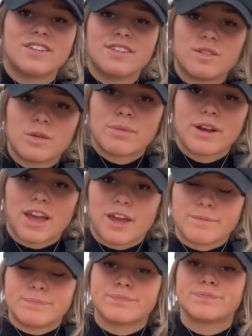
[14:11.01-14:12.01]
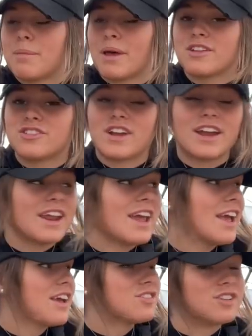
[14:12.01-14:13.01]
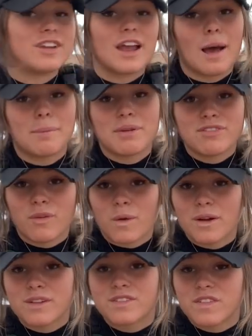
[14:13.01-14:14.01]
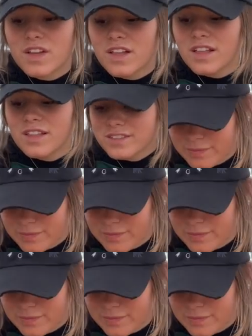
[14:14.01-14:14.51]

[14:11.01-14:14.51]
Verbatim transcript: He's doing pretty good. Pail training should not be forceful.